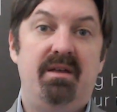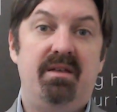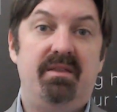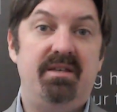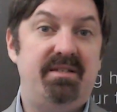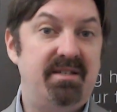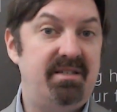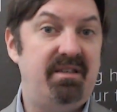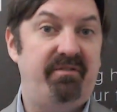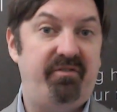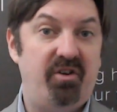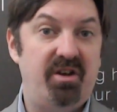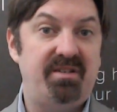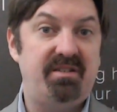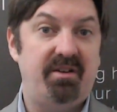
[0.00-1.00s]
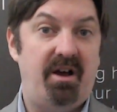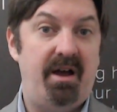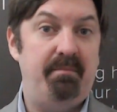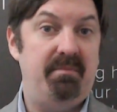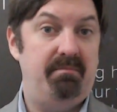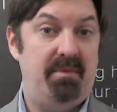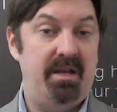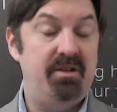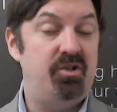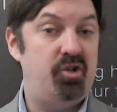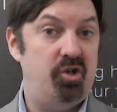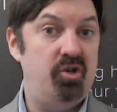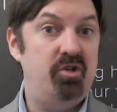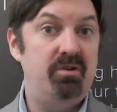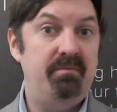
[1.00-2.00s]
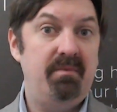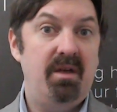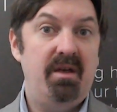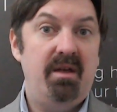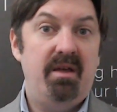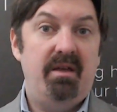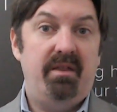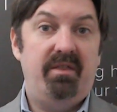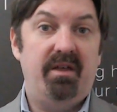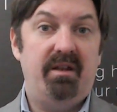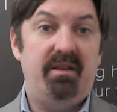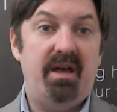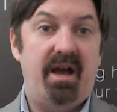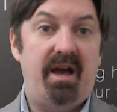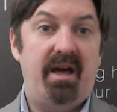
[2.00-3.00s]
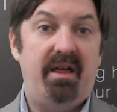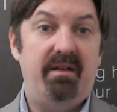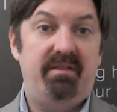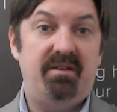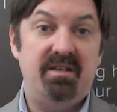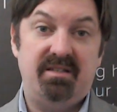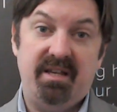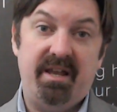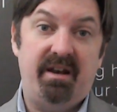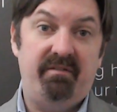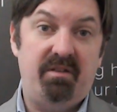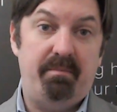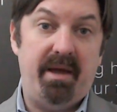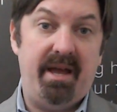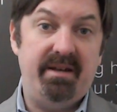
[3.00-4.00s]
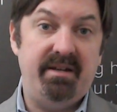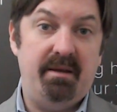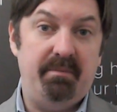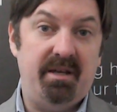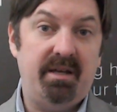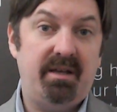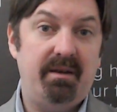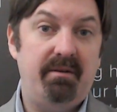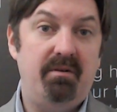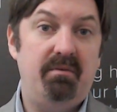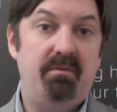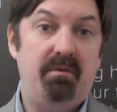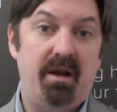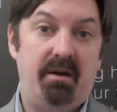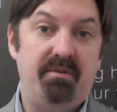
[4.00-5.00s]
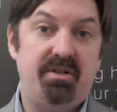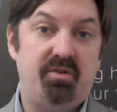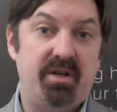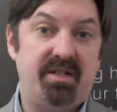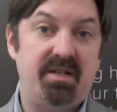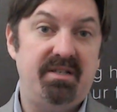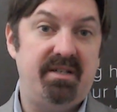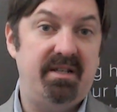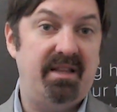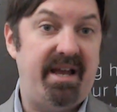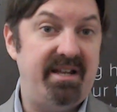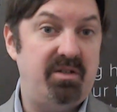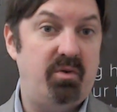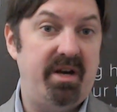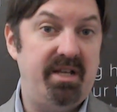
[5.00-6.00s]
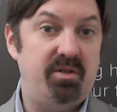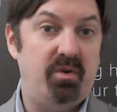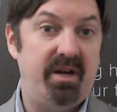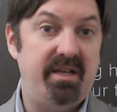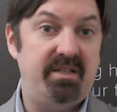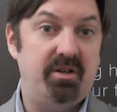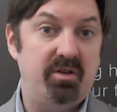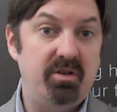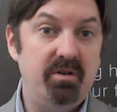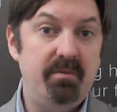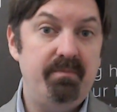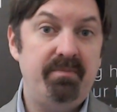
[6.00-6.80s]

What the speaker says: This is the first time in June that since the end of the pandemic restrictions in late 2022,